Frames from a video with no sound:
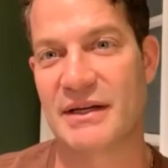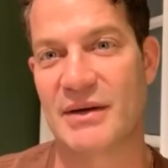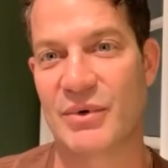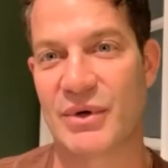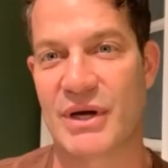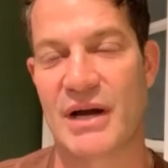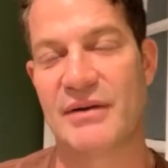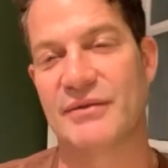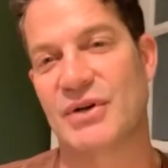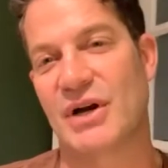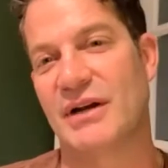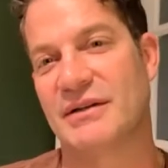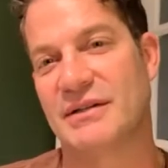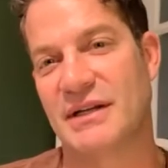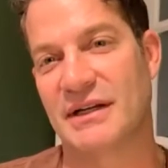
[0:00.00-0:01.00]
And we're kind of trying
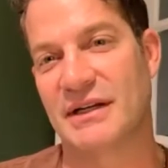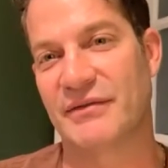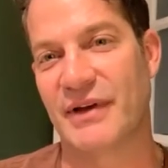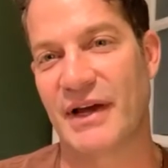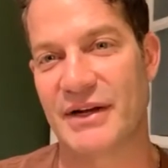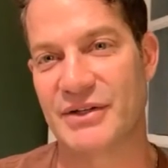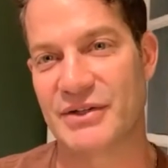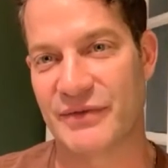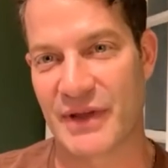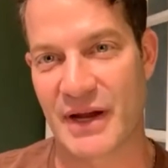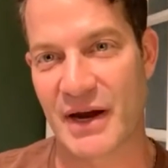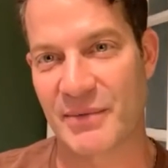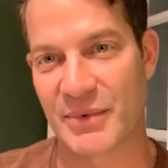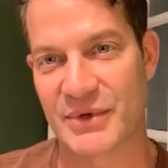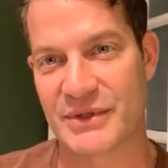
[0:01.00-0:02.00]
to take advantage of that
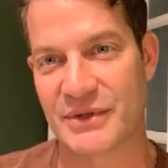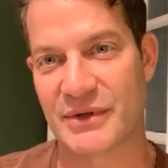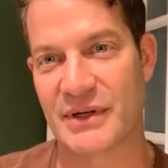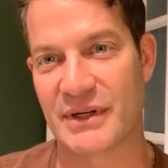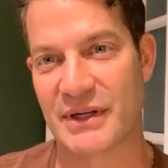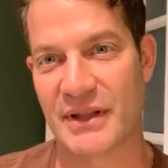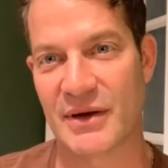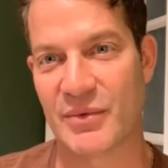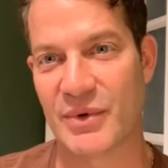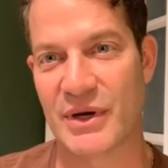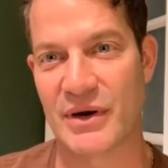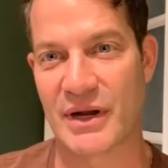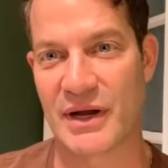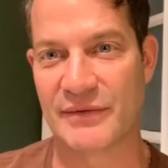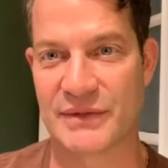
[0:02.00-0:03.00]
opportunity that we
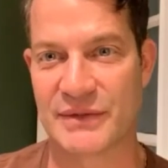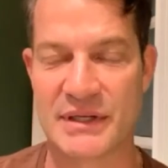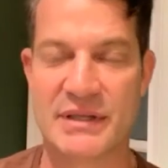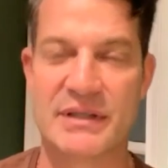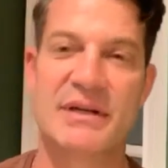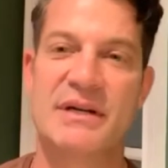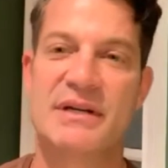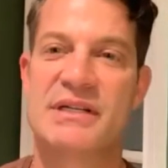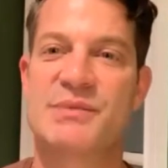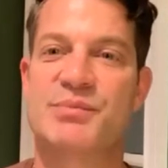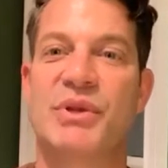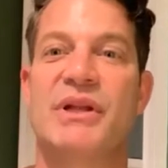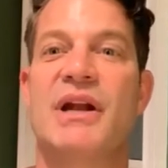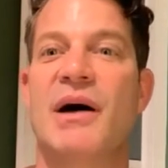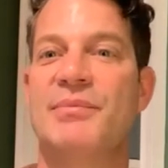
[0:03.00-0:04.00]
don't have to
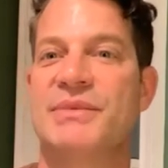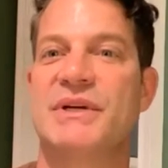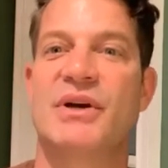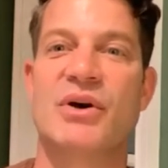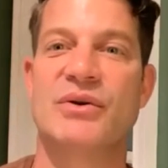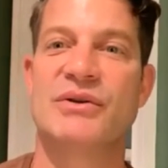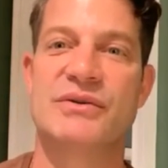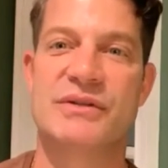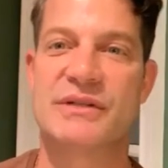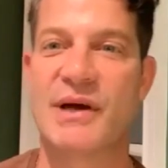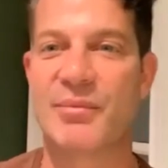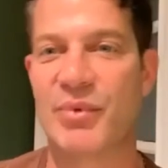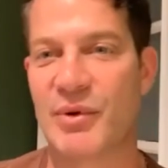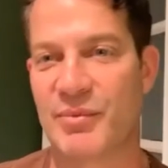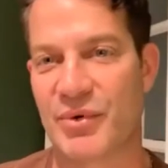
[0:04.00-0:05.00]
split up to go do
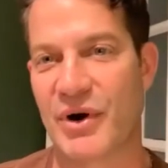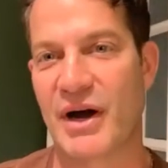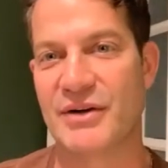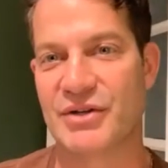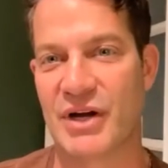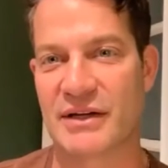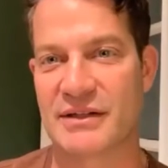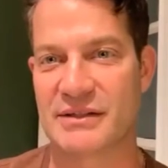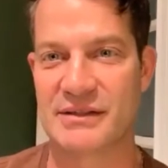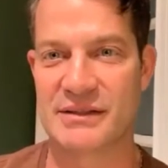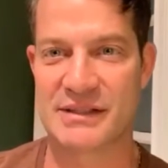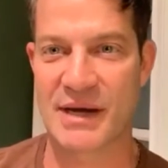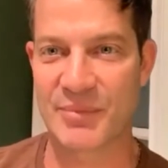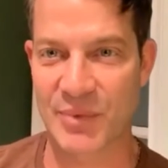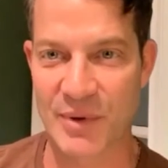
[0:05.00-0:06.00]
separate projects in
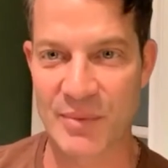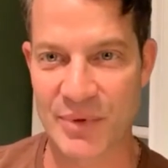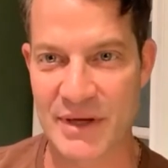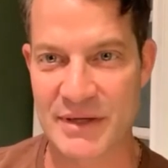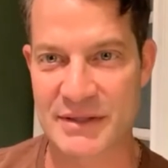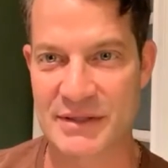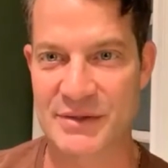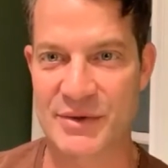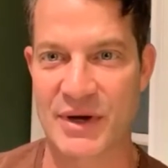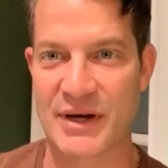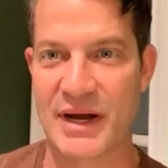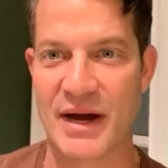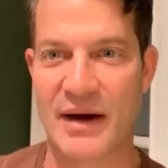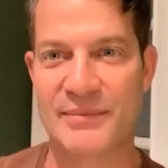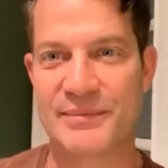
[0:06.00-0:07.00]
separate places right
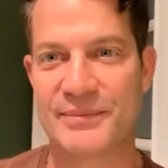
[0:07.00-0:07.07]
now.